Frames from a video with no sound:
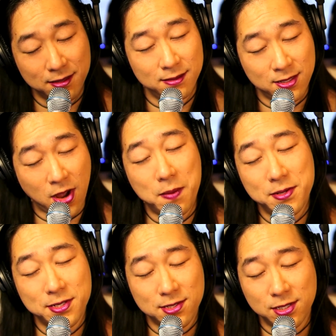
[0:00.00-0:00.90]

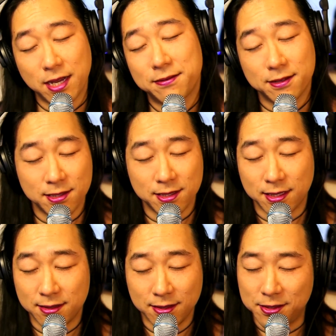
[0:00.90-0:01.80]
Thomas
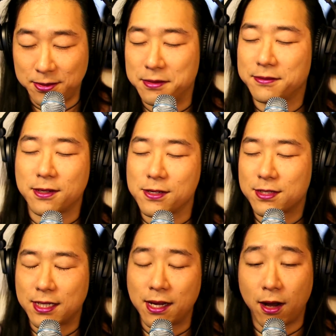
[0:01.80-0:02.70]
Jefferson
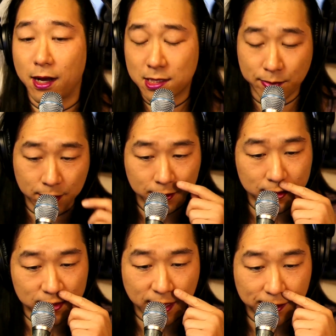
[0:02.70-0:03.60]
University Hospital in
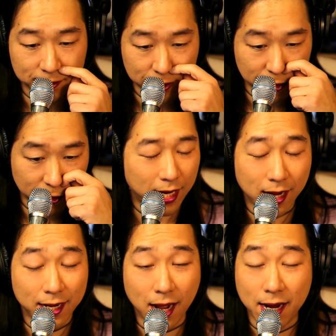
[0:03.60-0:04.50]
Center City.
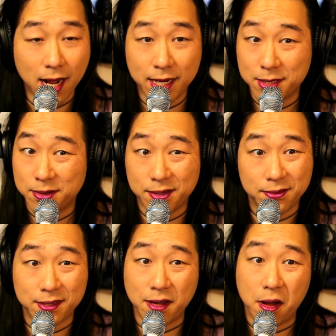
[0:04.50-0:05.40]
I don't
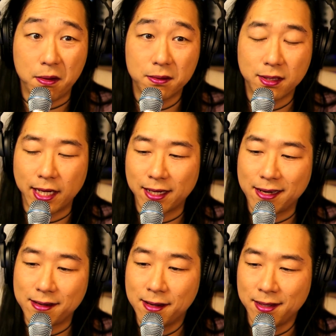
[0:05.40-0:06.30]
even know. Like,
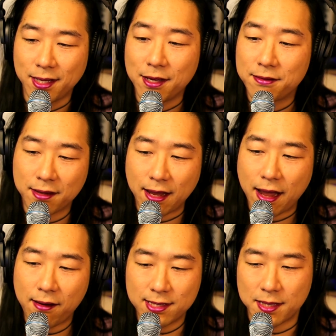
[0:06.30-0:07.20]
even
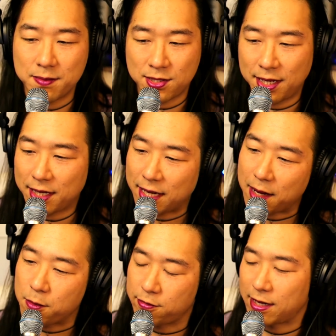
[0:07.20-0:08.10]
now as I'm sitting and
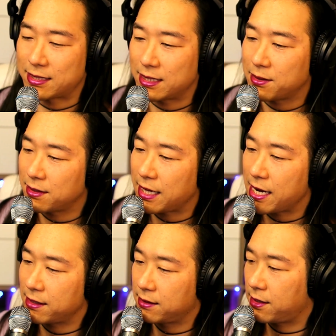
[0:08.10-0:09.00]
I'm reflecting on
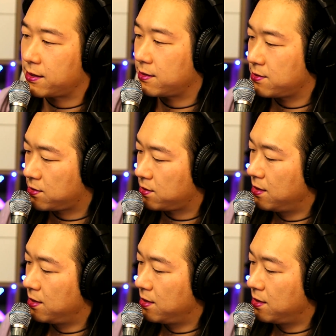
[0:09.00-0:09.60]
that, there's